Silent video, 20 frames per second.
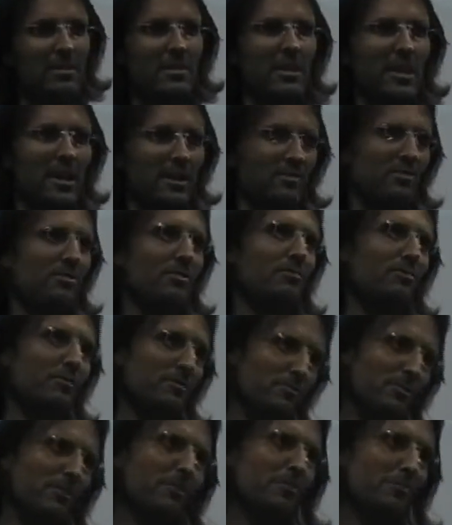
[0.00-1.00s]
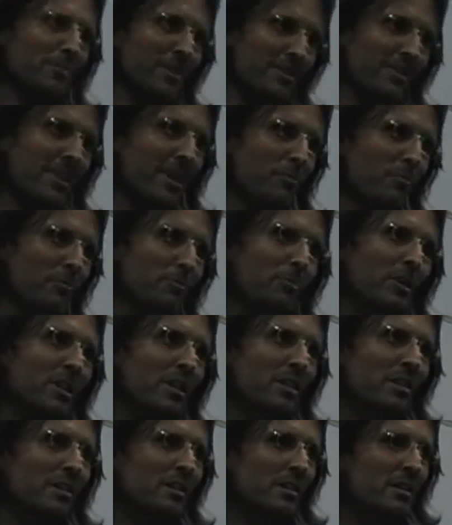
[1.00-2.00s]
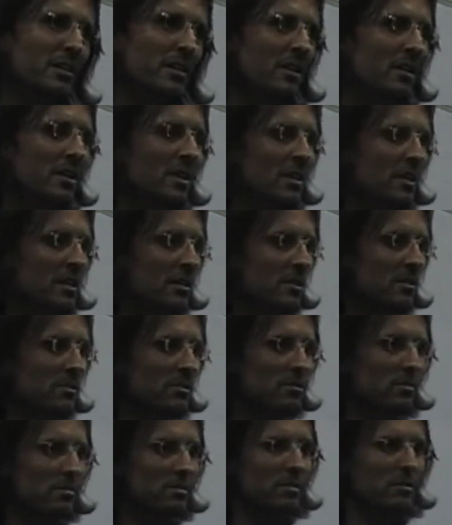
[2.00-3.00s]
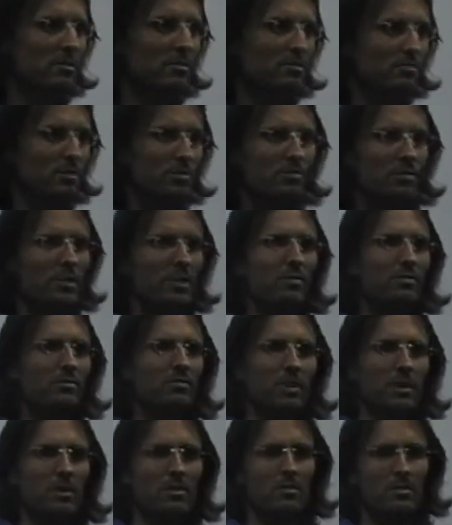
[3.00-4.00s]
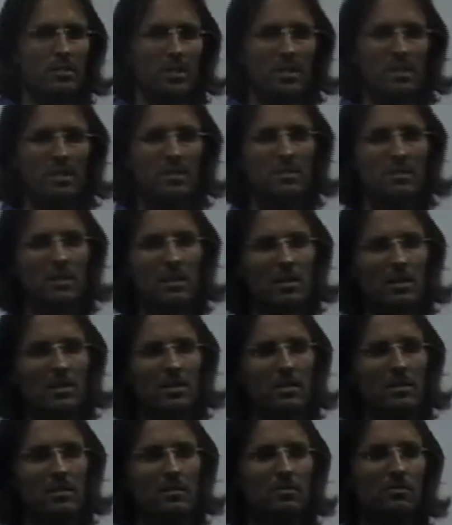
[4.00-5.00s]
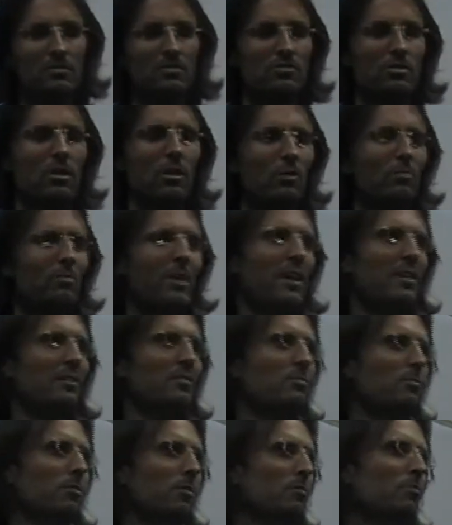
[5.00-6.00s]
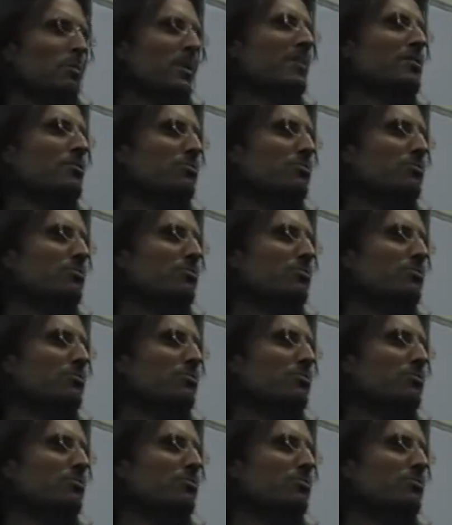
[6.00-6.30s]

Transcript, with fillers: allow yourself to feel what that will be. Yeah. The truth is, though, that uh, your soulmate will be